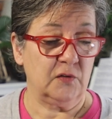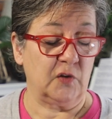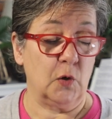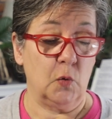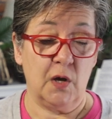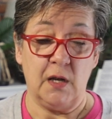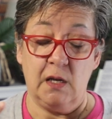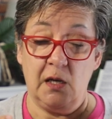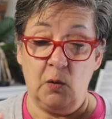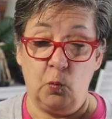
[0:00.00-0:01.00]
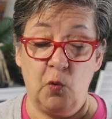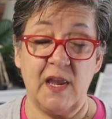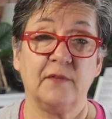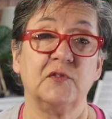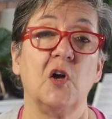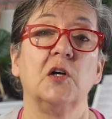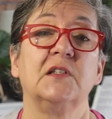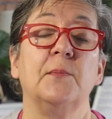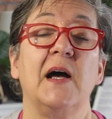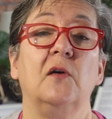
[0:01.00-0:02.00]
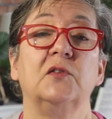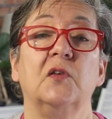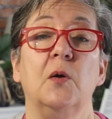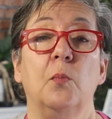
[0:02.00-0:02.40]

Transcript: So we have talked about